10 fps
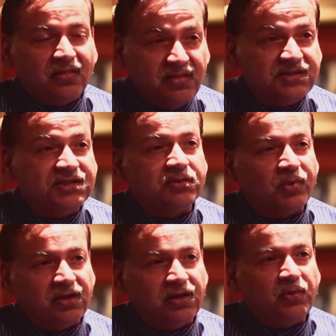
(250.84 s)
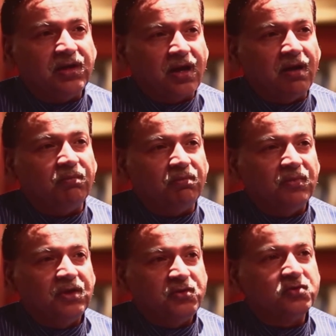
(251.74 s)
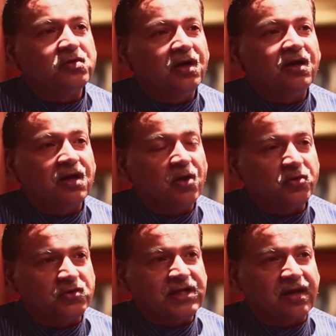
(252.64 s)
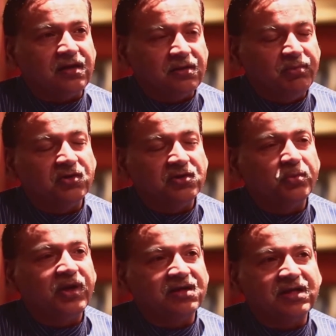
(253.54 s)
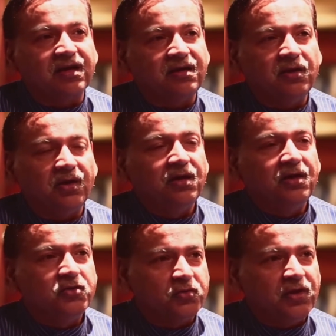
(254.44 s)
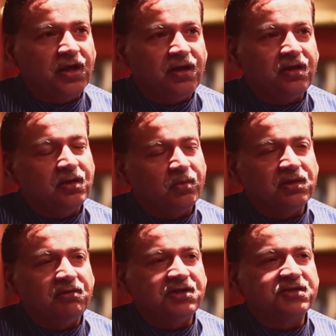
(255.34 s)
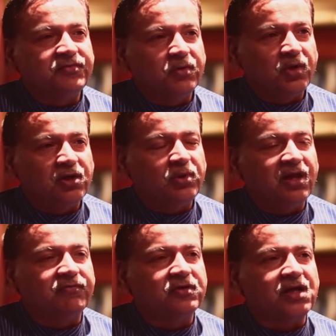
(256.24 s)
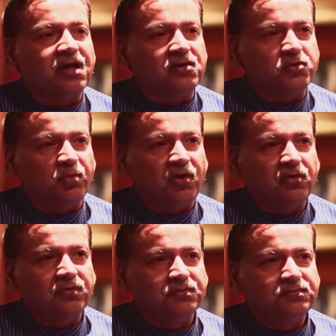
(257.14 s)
this is where they will come to learn how to tackle it because we are tackling today what the rest of the world will have to tackle tomorrow.